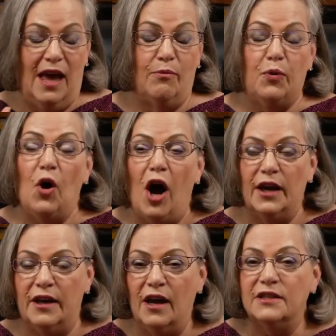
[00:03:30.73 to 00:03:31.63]

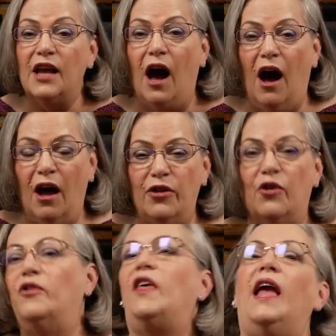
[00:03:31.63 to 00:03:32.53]
products other
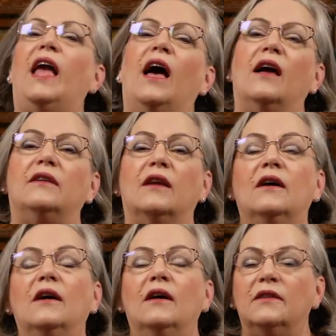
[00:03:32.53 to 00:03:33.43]
than
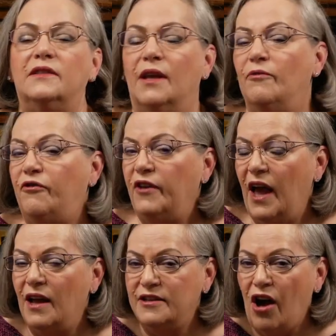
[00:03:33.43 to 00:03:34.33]
some
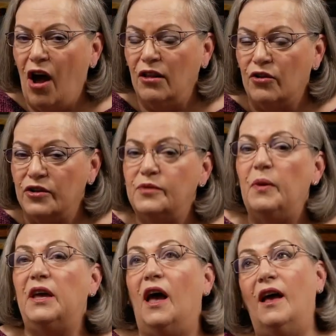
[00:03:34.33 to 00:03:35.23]
fiat dollars
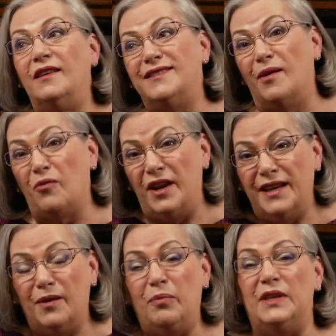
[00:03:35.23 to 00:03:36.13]
because I'm running
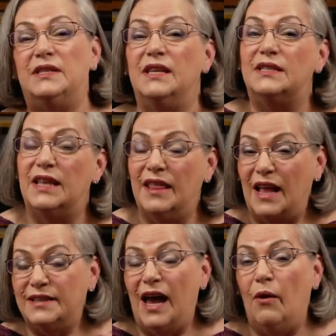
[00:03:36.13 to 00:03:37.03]
a business and
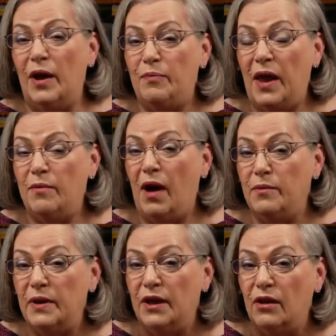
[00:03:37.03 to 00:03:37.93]
that's how I pay my
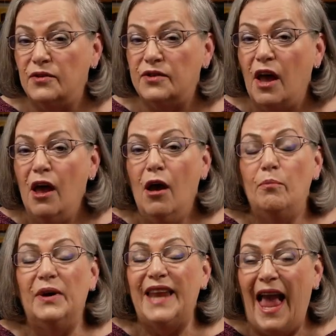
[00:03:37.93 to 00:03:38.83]
bills.
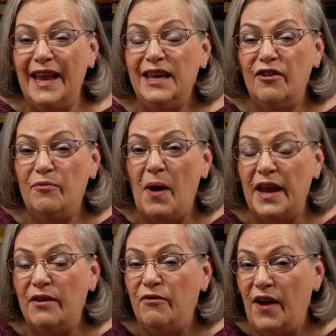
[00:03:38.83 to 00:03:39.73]
But any of my
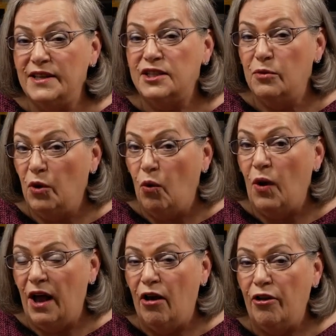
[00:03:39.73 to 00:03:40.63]
investable
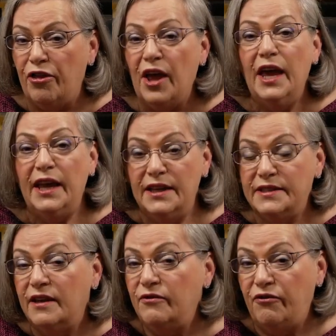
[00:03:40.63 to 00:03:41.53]
wealth is
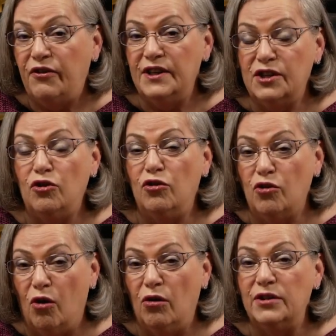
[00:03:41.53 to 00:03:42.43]
in physical
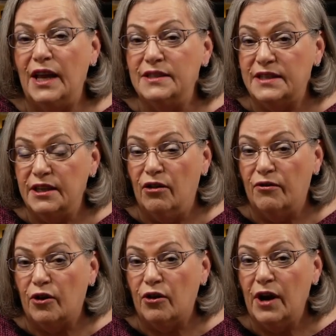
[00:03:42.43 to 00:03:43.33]
gold and
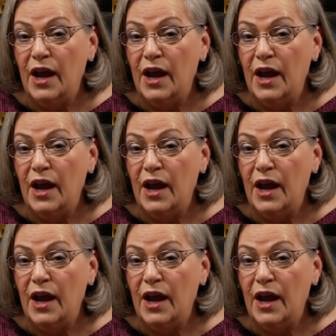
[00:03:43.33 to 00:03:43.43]
silver.